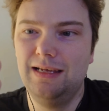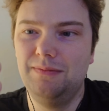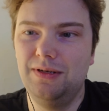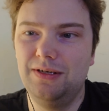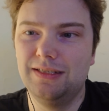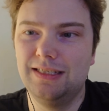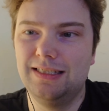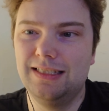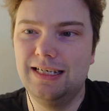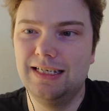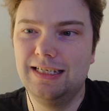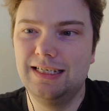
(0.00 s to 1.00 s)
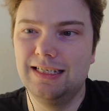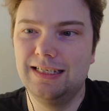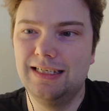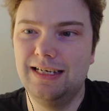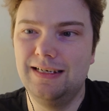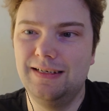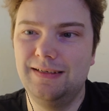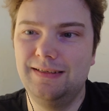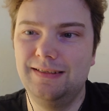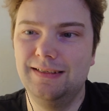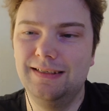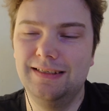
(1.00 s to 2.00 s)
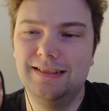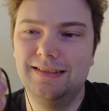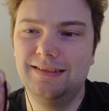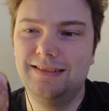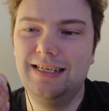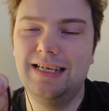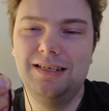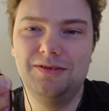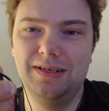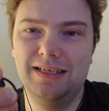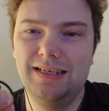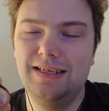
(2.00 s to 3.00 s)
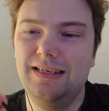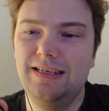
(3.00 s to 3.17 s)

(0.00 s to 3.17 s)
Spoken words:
because it's like sticking to it.